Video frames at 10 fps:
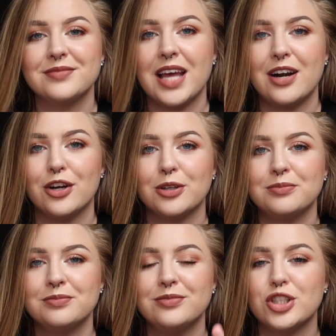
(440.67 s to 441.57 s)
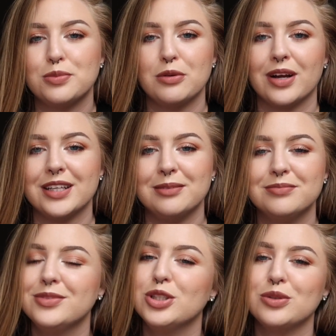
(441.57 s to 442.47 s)
don't know, just be ready,
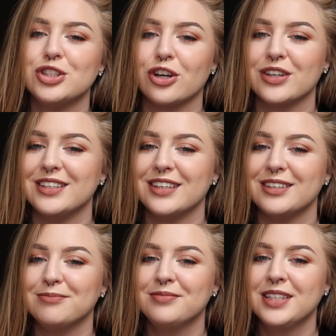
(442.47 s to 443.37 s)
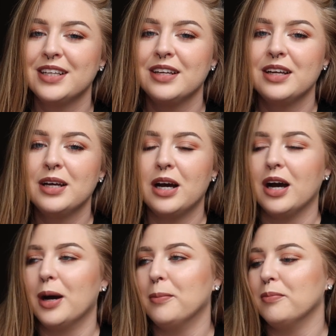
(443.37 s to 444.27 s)
do what you already did,
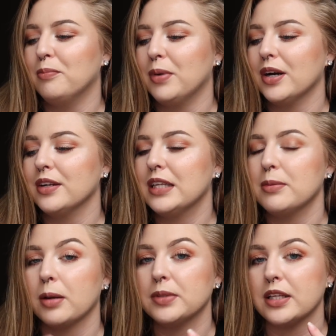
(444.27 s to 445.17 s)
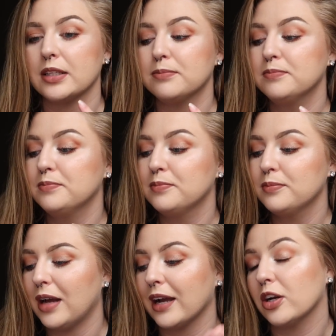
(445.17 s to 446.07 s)
but keep it updated.
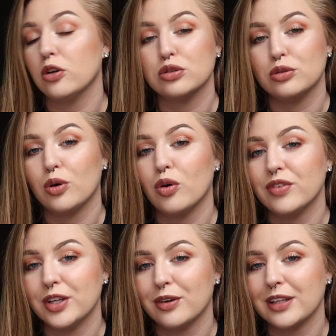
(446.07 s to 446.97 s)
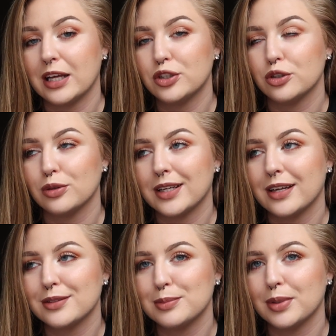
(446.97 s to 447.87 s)
I could also do a whole video on that too, I
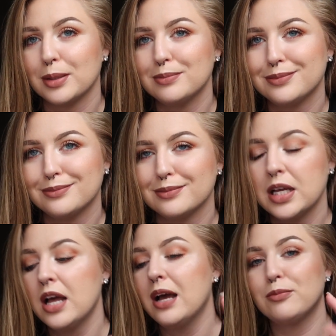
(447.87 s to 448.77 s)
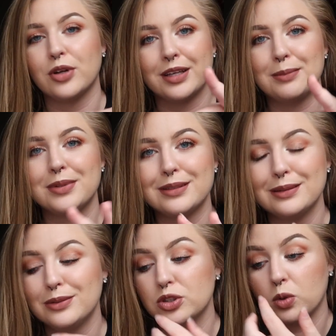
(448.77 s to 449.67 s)
guess, but try to keep this a
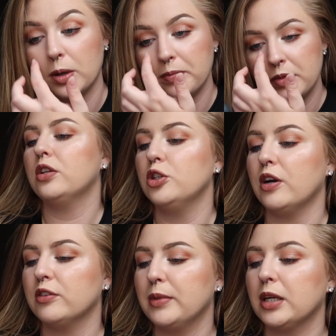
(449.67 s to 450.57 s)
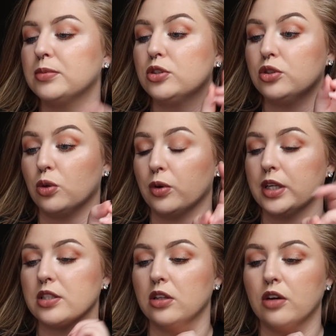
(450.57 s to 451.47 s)
little short. Do you have to make up
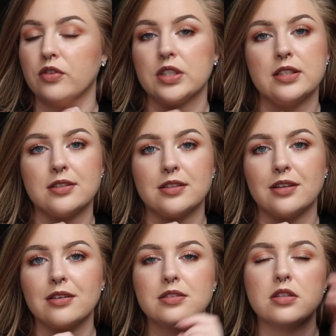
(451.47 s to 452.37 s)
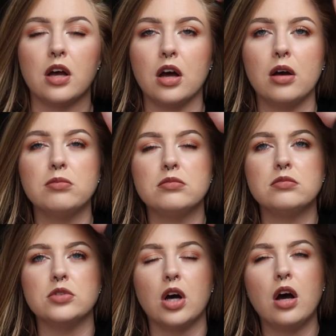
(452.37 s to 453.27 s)
stories a lot for kids and adults?
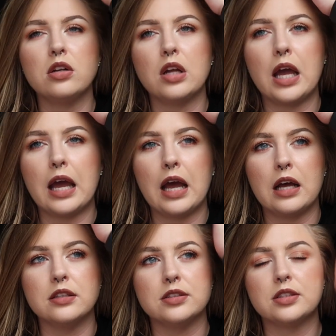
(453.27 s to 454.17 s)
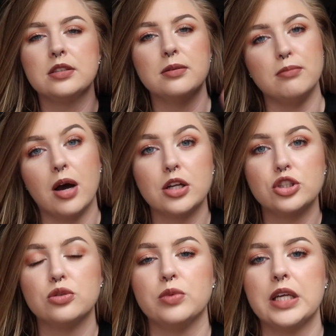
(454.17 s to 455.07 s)
Not as
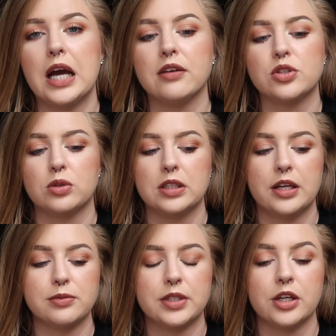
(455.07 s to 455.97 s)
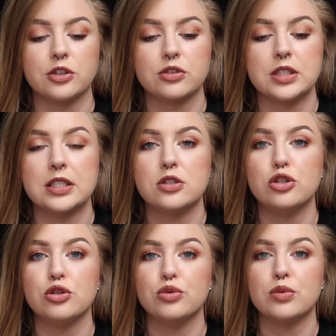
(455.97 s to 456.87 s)
much. We have storylines when characters need
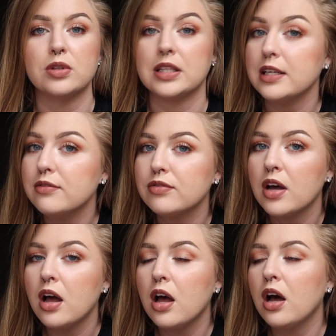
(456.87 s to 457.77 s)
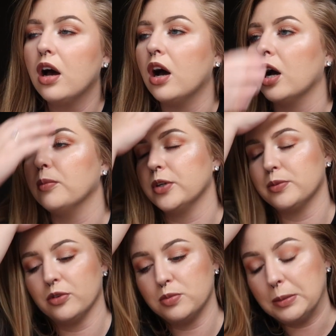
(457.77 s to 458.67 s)
to leave,
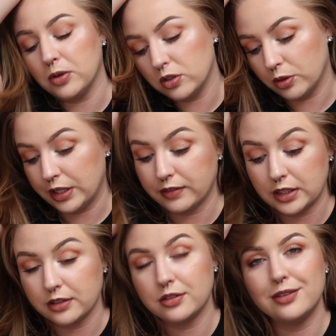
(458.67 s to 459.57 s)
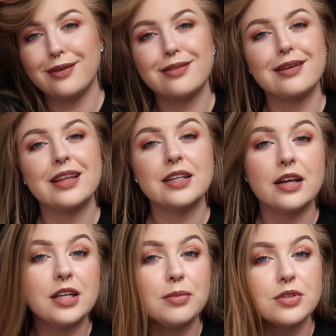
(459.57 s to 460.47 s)
which most people don't even listen to, I think like
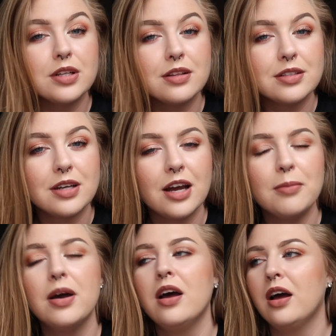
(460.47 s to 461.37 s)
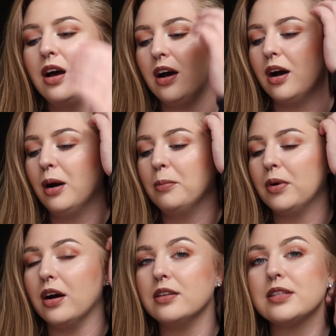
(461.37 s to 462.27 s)
90% of the time.
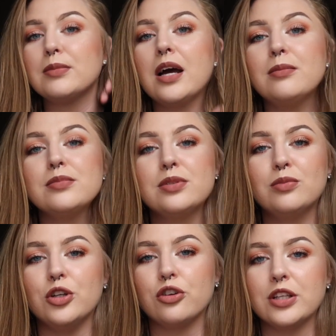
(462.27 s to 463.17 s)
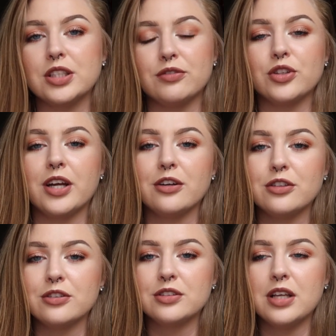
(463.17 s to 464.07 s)
But sometimes when you're translating for the
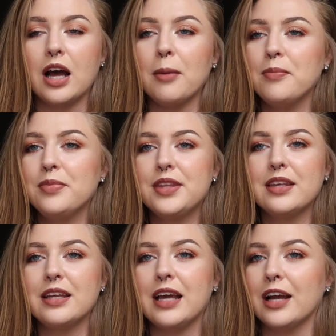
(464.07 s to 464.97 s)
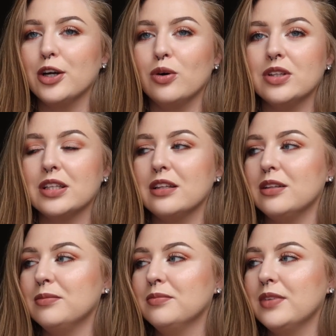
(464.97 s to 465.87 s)
characters, I go a
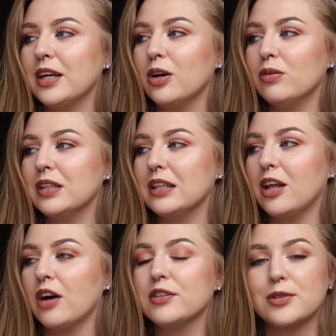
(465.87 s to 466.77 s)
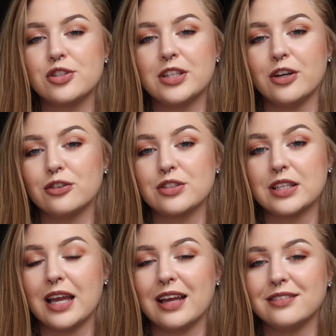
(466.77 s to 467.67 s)
little off, especially the characters
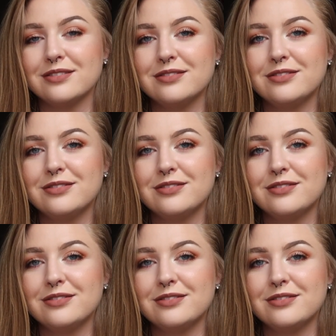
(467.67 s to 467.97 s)
that can't